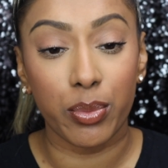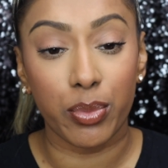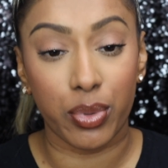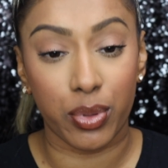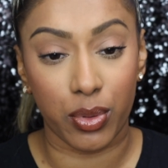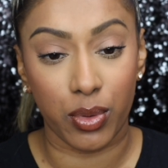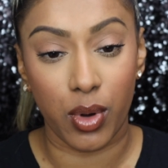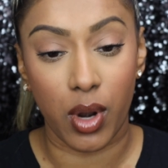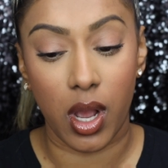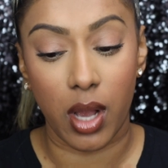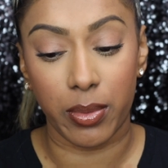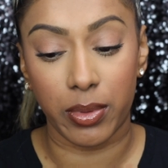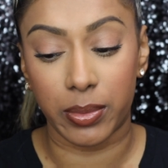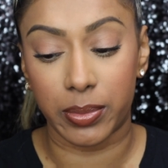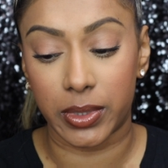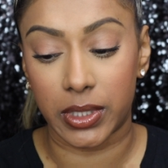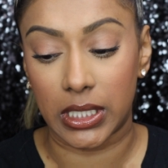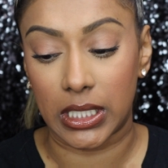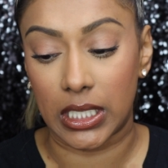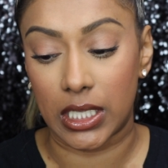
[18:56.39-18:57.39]

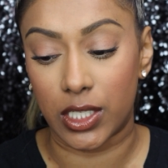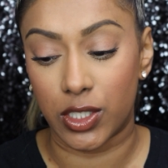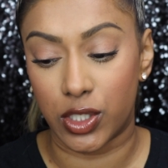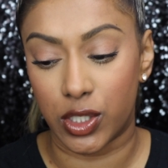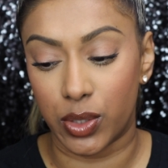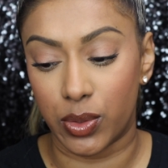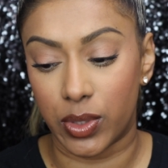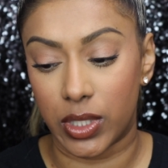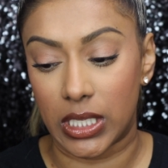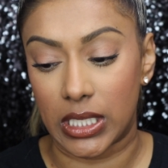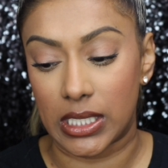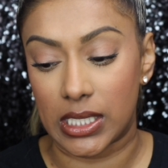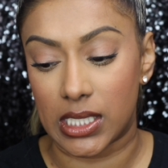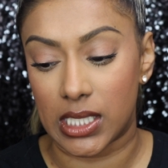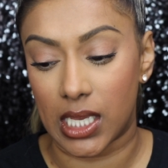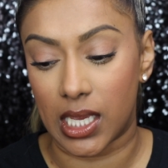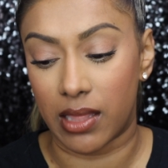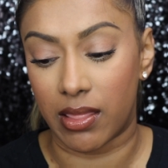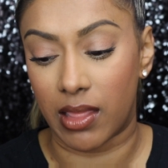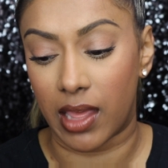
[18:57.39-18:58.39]
probably do
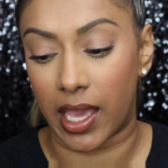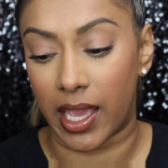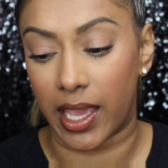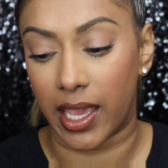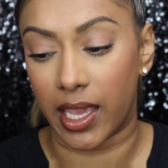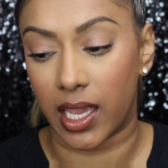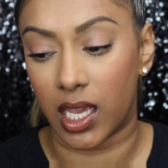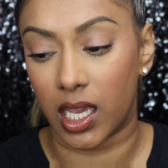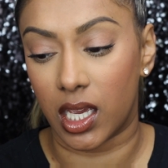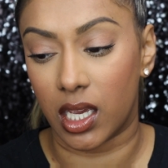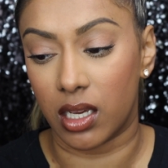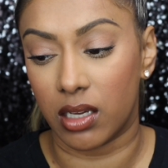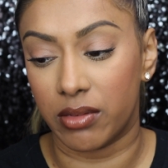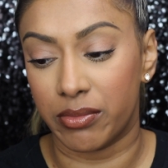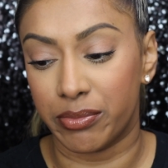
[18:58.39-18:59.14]
this in like